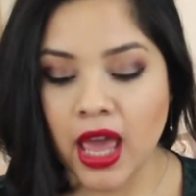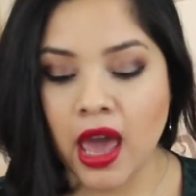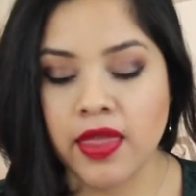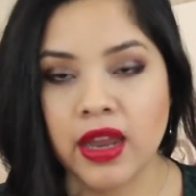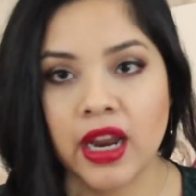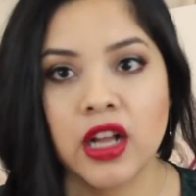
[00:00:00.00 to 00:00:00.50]

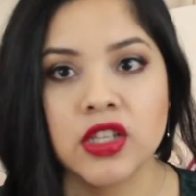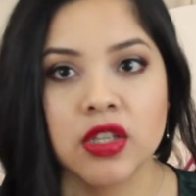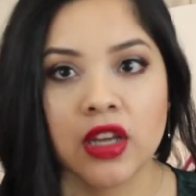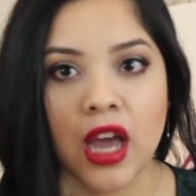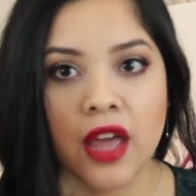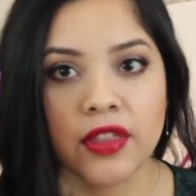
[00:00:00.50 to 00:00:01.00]
And then I
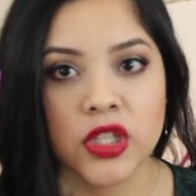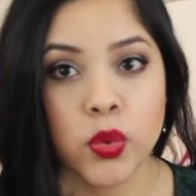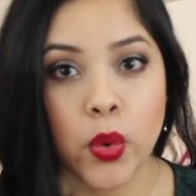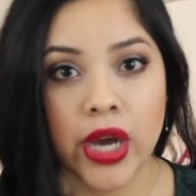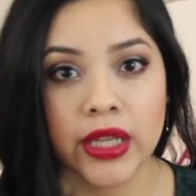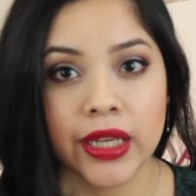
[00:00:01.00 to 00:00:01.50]
also got the
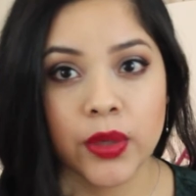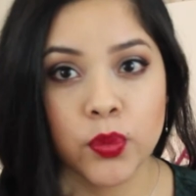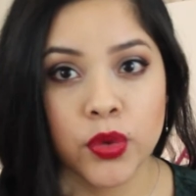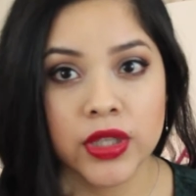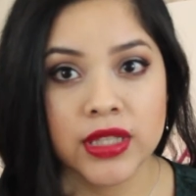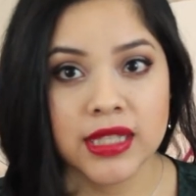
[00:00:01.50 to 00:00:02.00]
Twilight
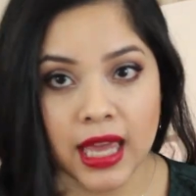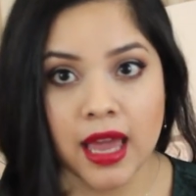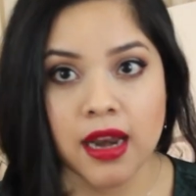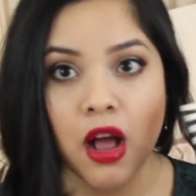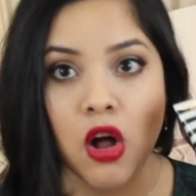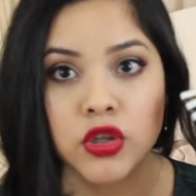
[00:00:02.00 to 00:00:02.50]
Woods
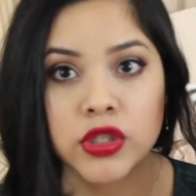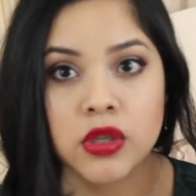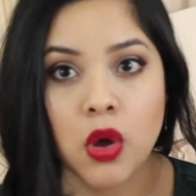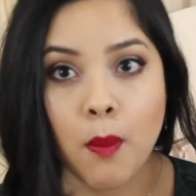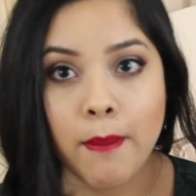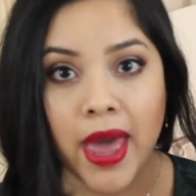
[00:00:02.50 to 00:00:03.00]
and
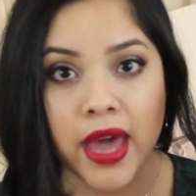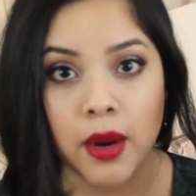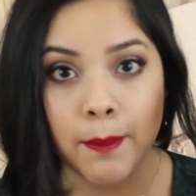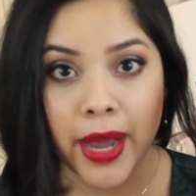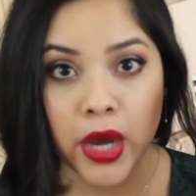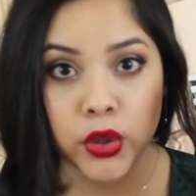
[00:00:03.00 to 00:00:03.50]
also Mad
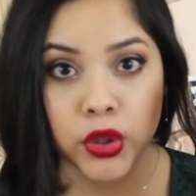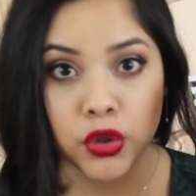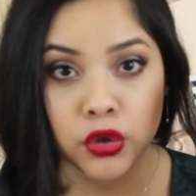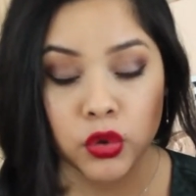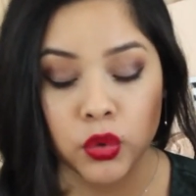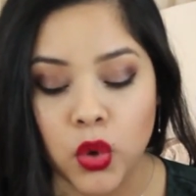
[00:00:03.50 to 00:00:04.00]
About
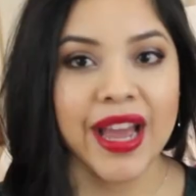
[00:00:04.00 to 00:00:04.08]
You.